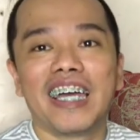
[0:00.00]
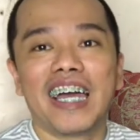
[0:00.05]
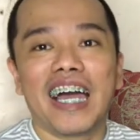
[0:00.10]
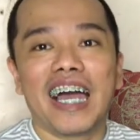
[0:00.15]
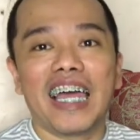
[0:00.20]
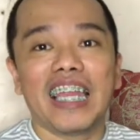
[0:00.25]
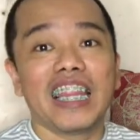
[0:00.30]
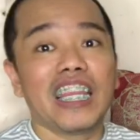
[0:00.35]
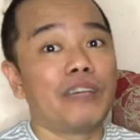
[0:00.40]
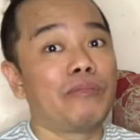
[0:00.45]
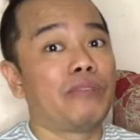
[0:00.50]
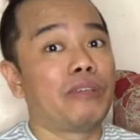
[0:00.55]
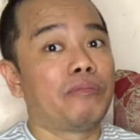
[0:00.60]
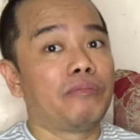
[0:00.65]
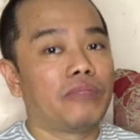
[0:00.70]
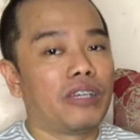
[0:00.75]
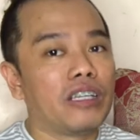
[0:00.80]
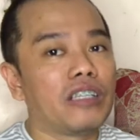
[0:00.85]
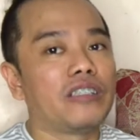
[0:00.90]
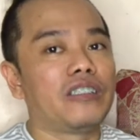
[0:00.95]
I love that
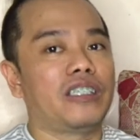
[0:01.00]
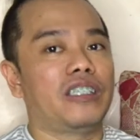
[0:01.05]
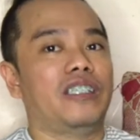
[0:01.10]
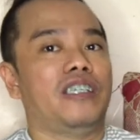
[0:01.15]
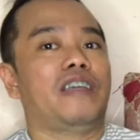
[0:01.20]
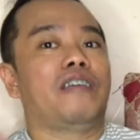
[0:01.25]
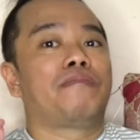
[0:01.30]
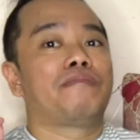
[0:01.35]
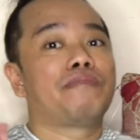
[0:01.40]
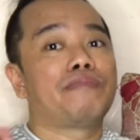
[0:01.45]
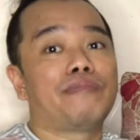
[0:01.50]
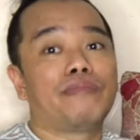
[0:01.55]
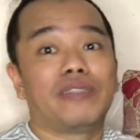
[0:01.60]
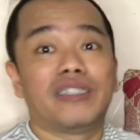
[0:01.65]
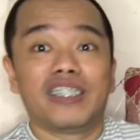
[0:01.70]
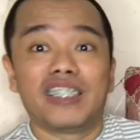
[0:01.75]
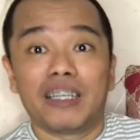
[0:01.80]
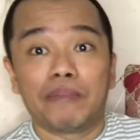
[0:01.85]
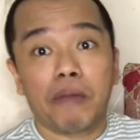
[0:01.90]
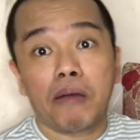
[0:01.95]
melody.
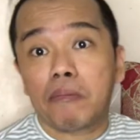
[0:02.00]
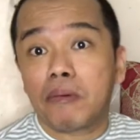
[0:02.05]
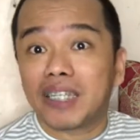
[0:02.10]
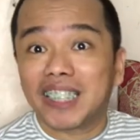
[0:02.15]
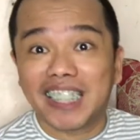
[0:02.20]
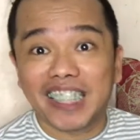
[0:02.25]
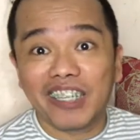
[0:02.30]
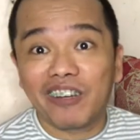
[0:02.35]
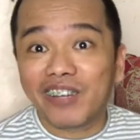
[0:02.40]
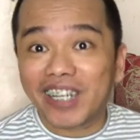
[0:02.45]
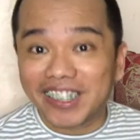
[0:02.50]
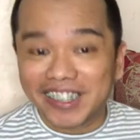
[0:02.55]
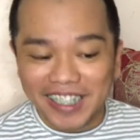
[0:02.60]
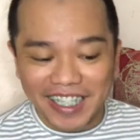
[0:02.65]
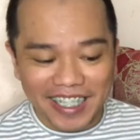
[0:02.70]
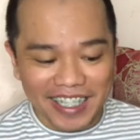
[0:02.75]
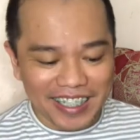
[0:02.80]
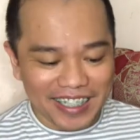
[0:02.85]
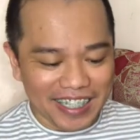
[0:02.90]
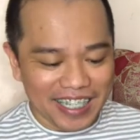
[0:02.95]
Napapasayaw ka
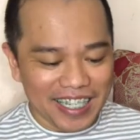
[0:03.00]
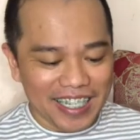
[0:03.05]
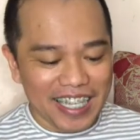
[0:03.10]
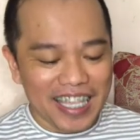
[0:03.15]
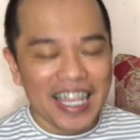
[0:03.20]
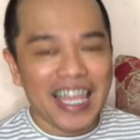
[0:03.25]
talaga.